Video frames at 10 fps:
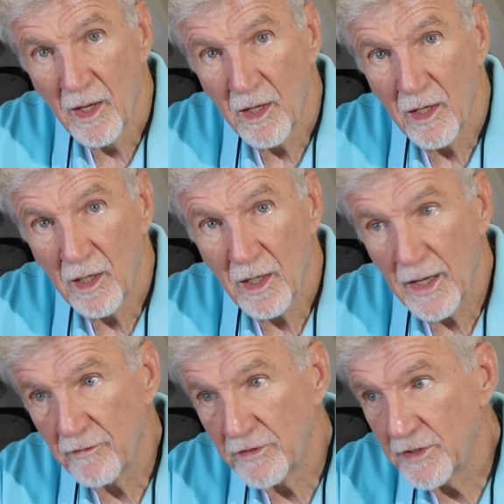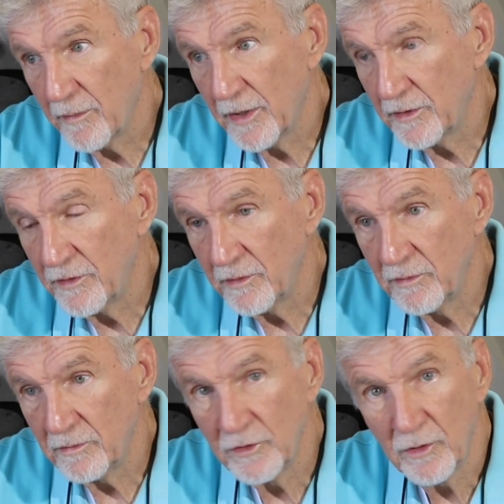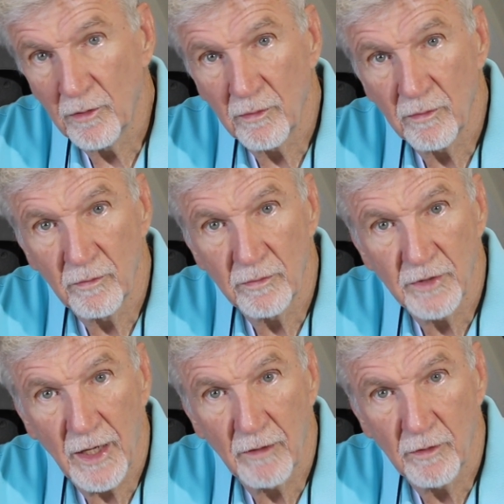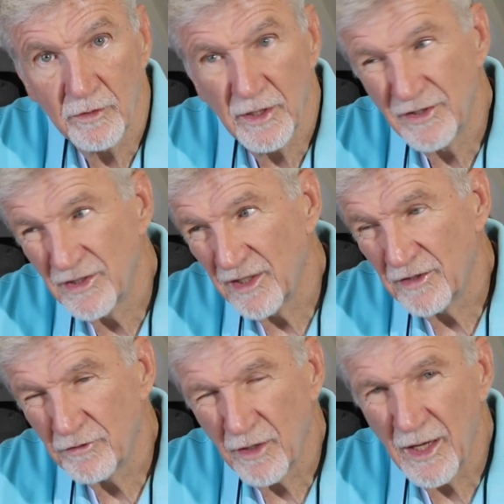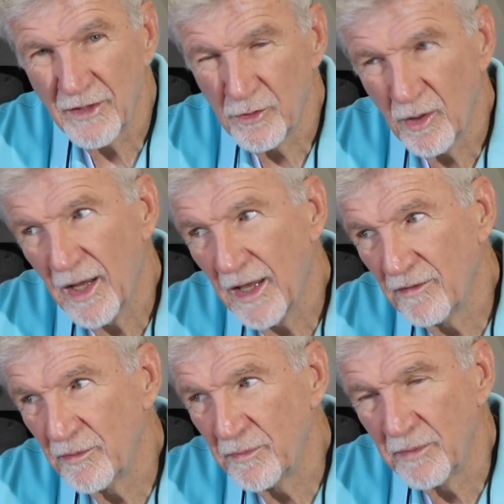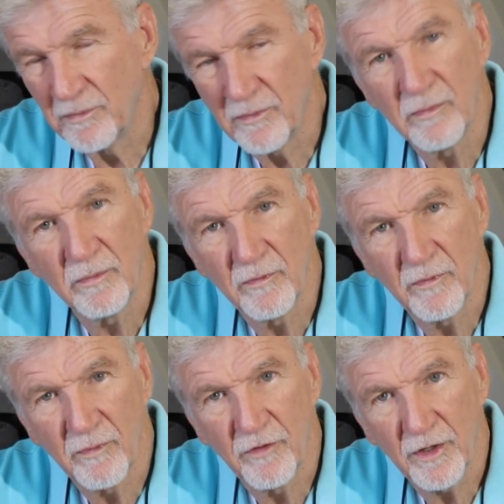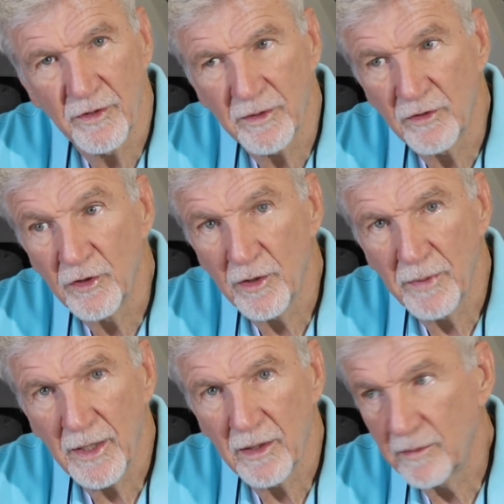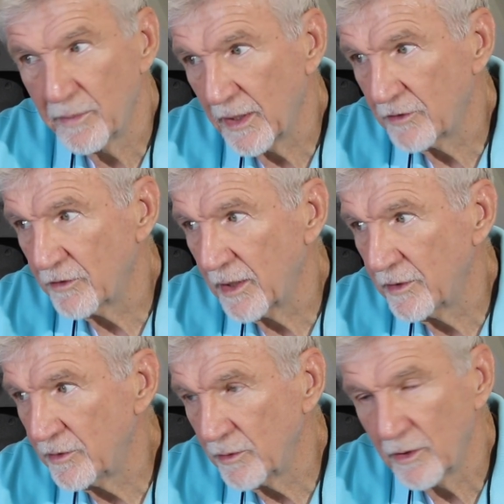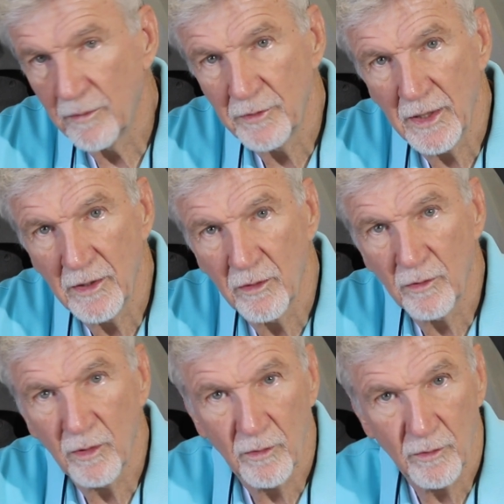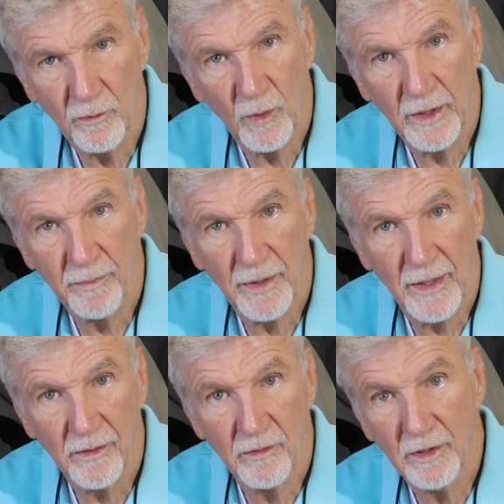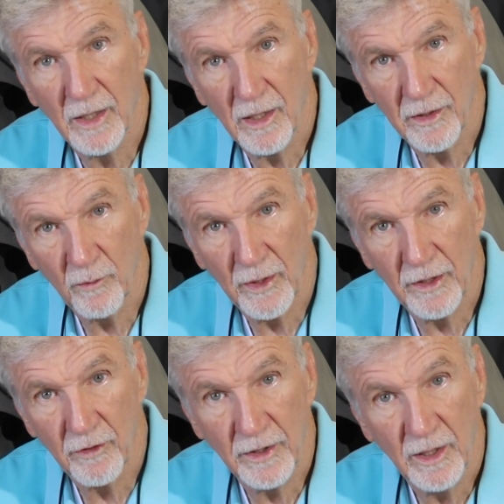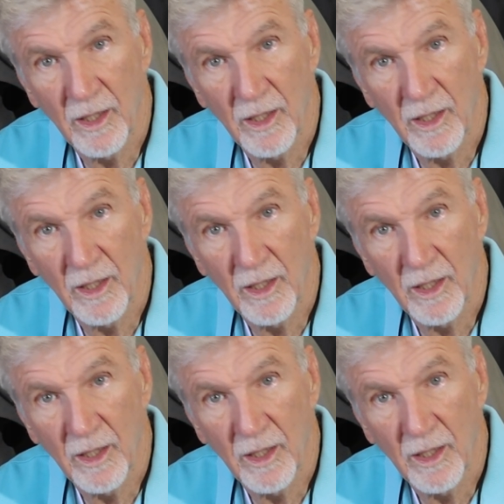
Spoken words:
Every time I do a tire rotation, I haven't been very good about it, but I try to do an update on the wear pattern and how they're wearing,